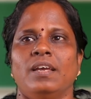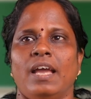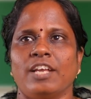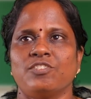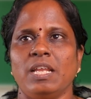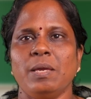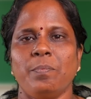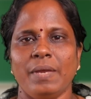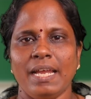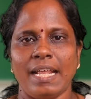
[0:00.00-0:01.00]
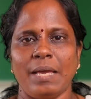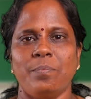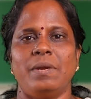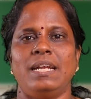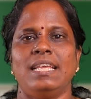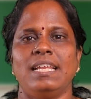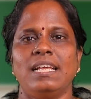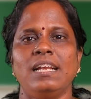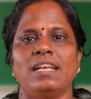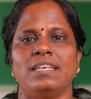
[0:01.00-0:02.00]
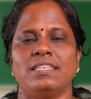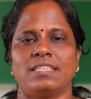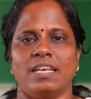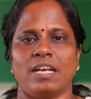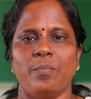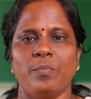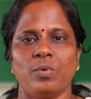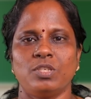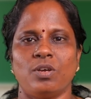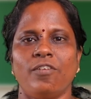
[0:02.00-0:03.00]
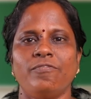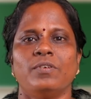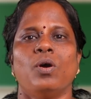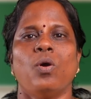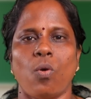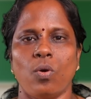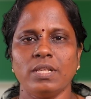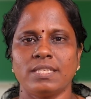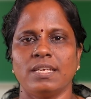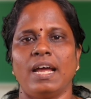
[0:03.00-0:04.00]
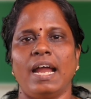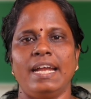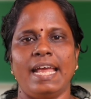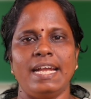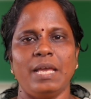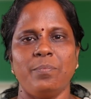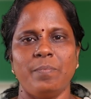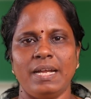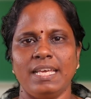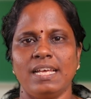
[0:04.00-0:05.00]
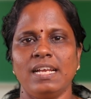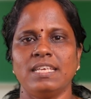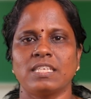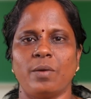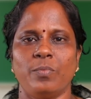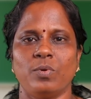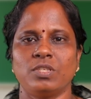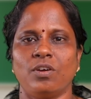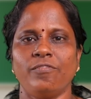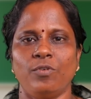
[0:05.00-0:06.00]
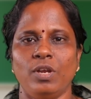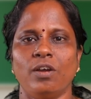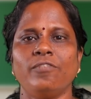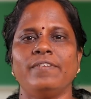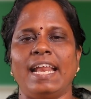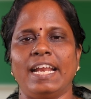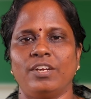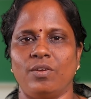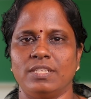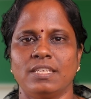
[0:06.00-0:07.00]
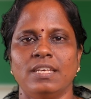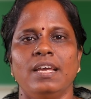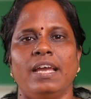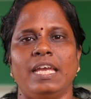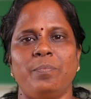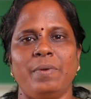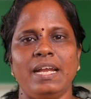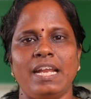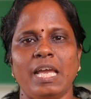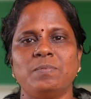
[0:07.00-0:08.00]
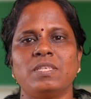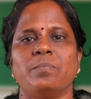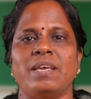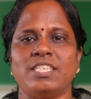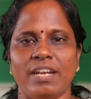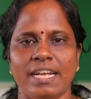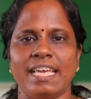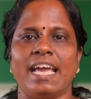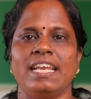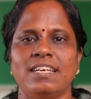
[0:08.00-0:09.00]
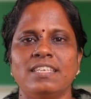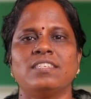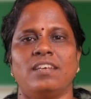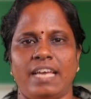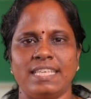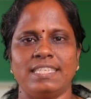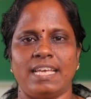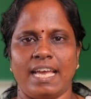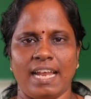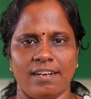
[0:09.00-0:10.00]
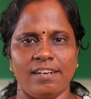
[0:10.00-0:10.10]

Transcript: Actually, P-type material is composed of holes and N-type material is composed of fully of electrons. In P-types, majority carriers, as I